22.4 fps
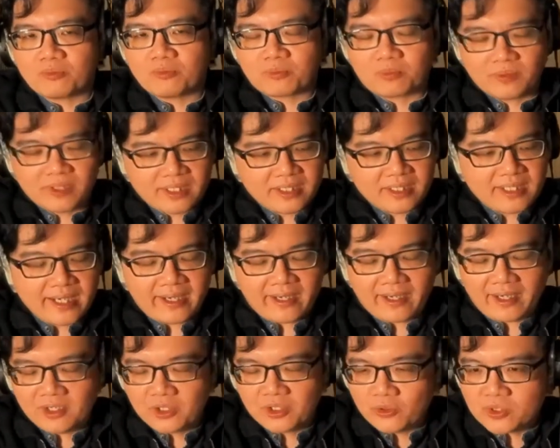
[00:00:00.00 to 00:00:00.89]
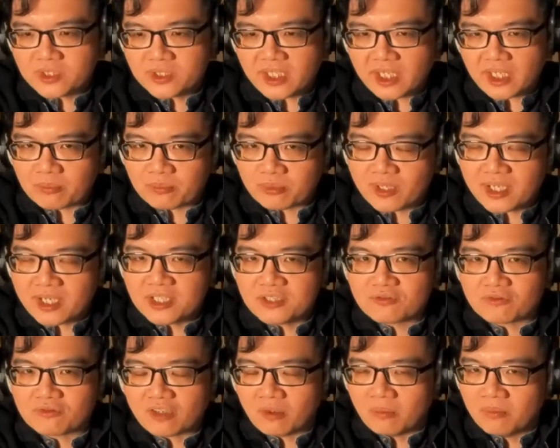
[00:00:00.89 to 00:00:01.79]
there are those that price
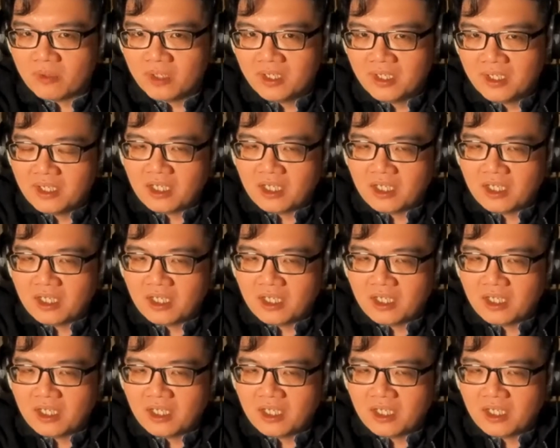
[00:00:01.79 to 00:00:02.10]
from